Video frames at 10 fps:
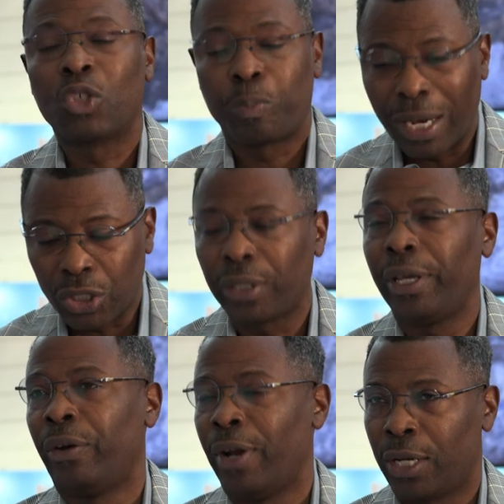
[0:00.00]

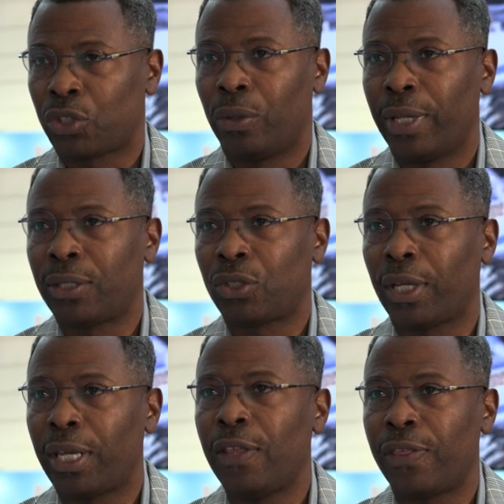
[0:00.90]
Especially international. That's
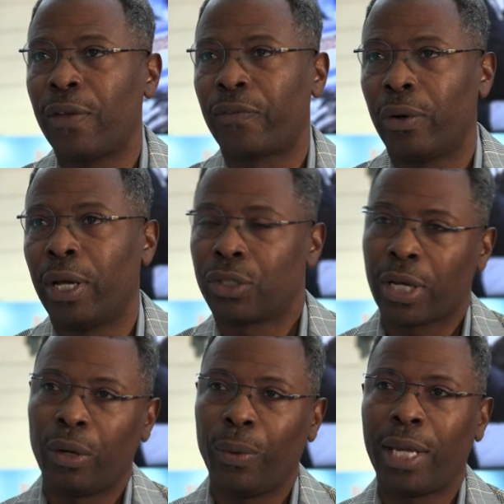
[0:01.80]
the key thing for us.
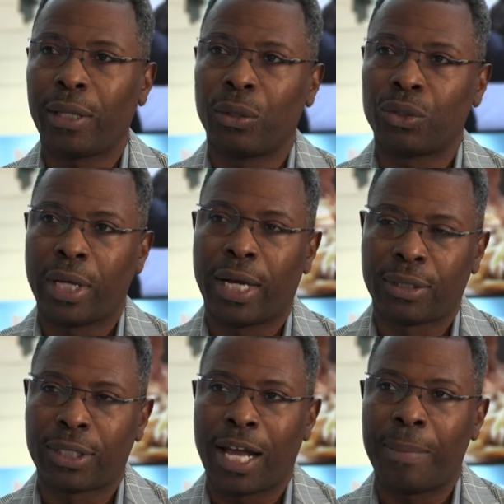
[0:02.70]
How do we get those
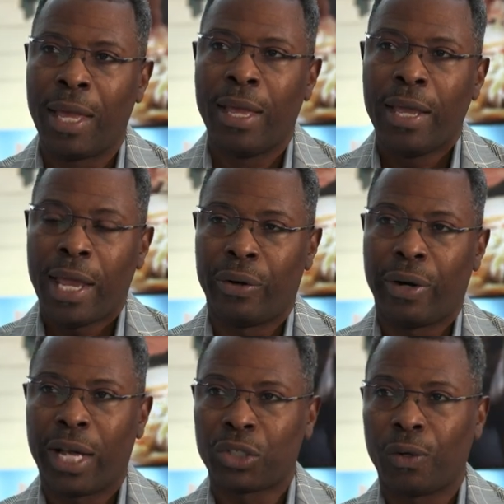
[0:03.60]
nonstop
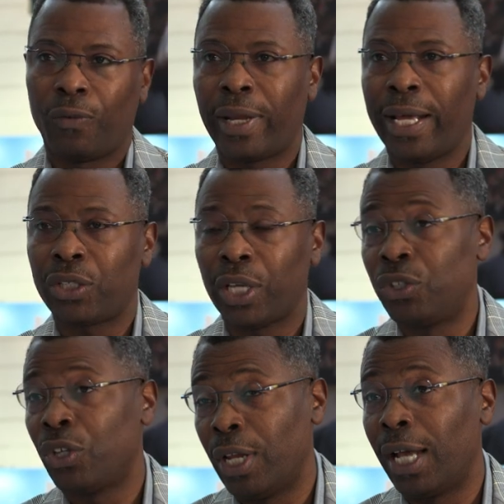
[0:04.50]
international flights
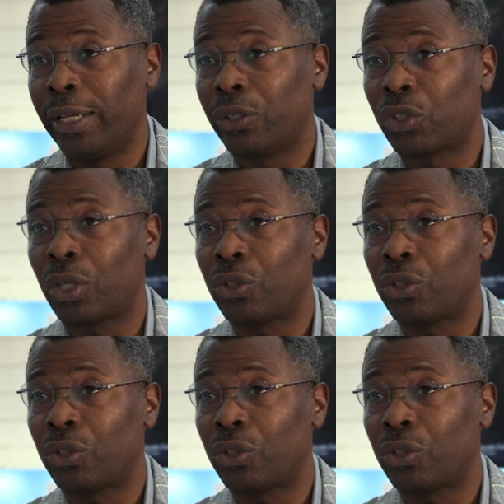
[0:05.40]
into Dulles?